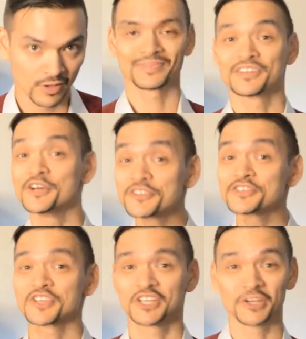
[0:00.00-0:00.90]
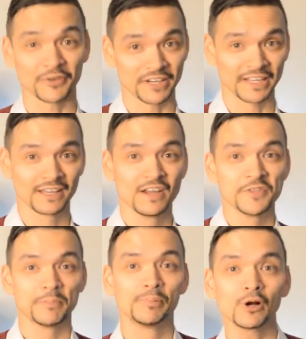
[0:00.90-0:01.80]
There's also security.
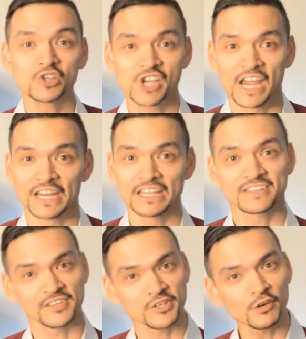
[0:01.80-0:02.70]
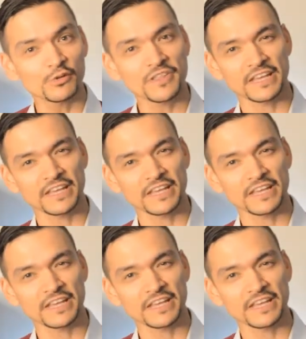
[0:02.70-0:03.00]
The blockchain is the software that